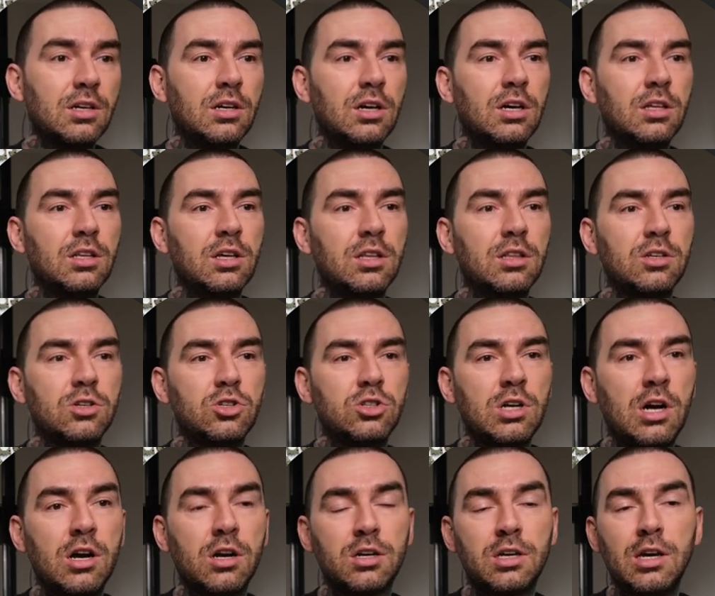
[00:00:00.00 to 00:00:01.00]
and then the
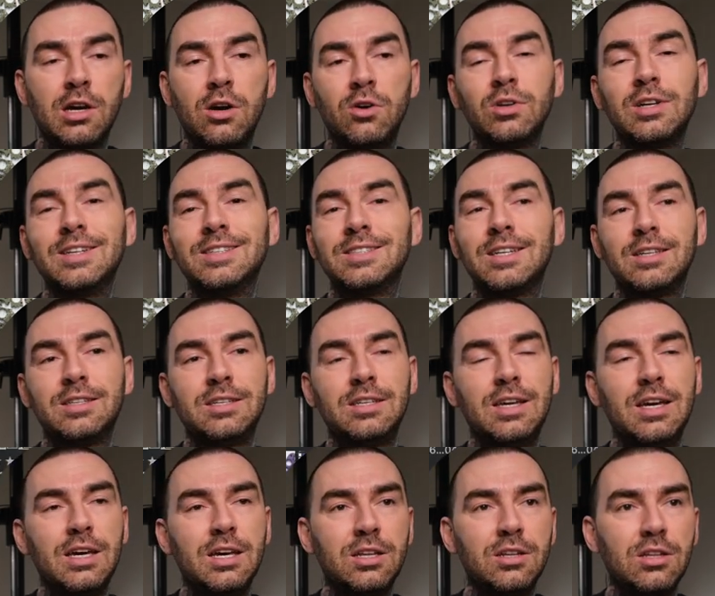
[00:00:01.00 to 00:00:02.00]
shot count is at the
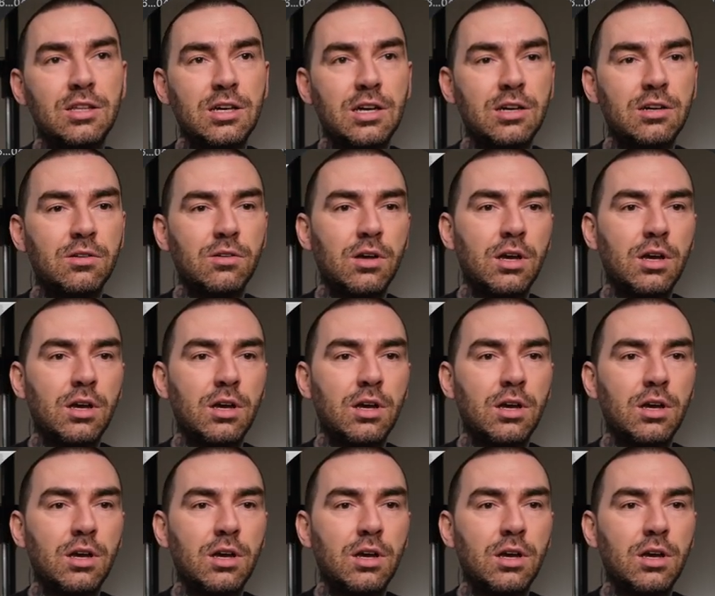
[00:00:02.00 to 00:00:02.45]
end of that.